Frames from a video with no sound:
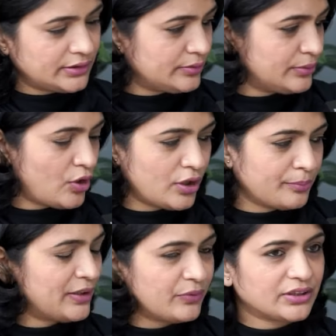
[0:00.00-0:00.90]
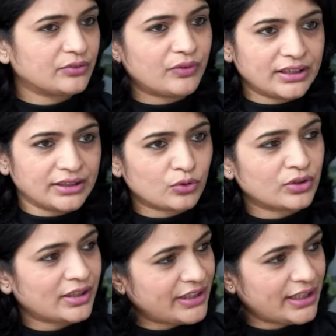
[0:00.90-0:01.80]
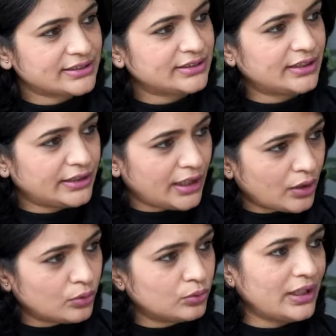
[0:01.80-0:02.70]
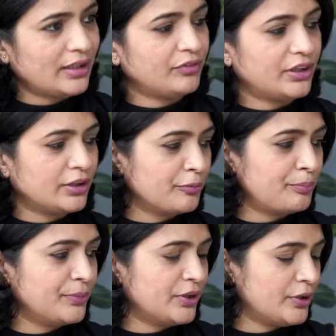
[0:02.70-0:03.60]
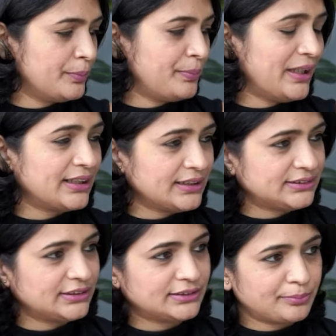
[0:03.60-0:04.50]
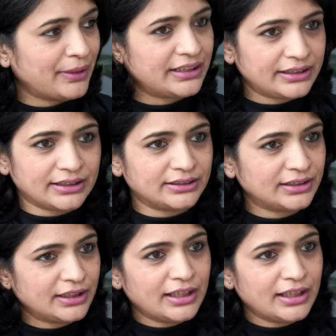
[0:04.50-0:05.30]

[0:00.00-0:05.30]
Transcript: or met with one road traffic accident, now having uh, paralysis, bedridden,